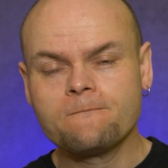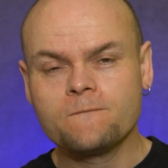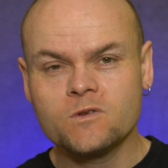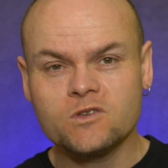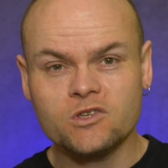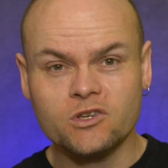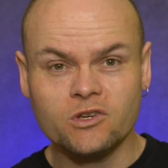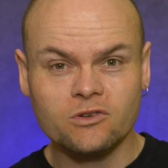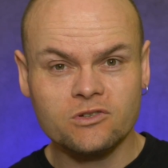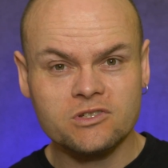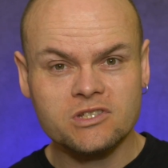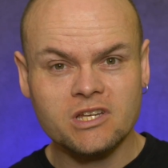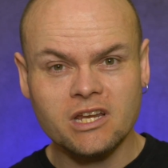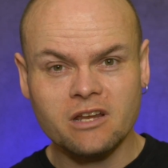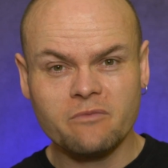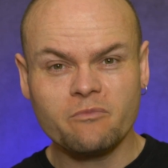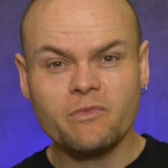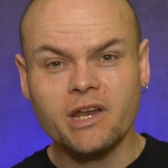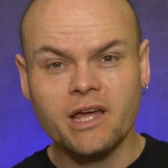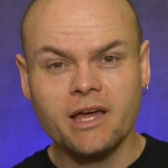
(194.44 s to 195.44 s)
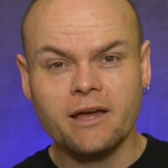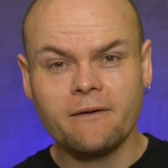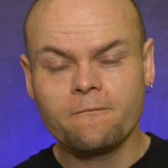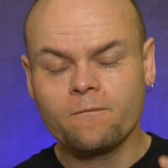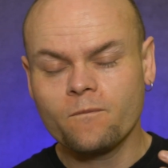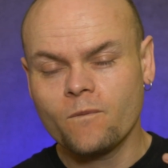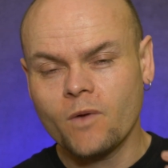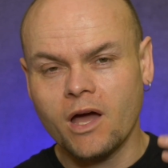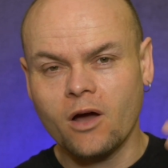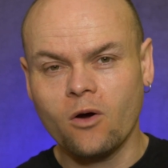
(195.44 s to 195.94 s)
so you'll see in a minute
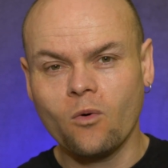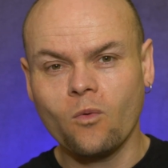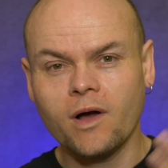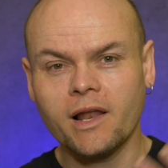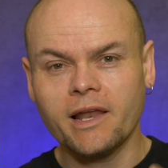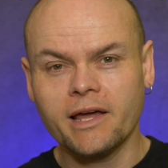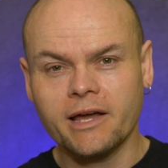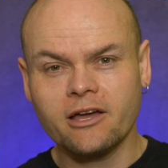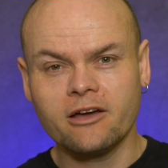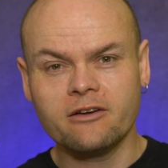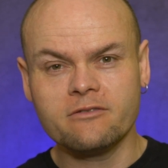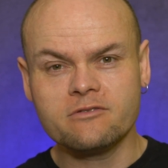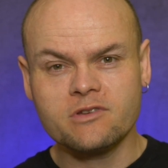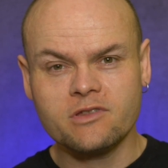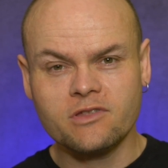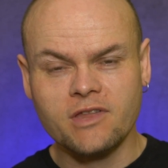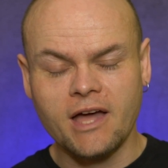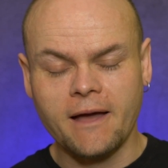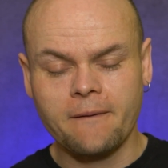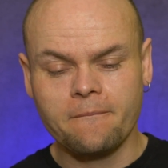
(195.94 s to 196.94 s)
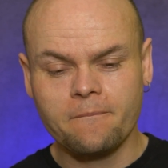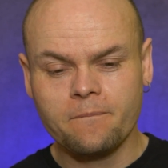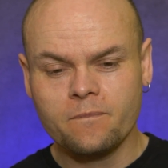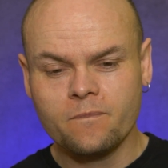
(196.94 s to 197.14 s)
how well it copes with that.